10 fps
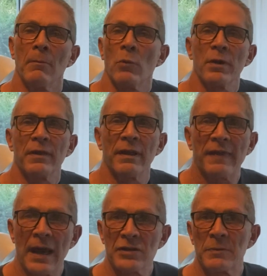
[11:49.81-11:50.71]
more than
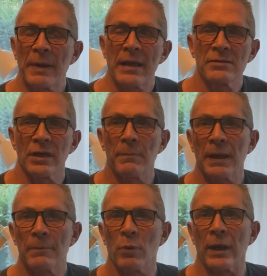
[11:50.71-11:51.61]
1,000 pounds on a
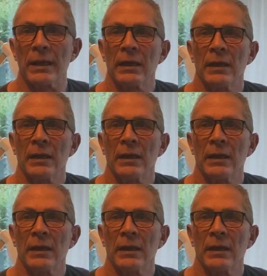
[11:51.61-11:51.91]
pick point,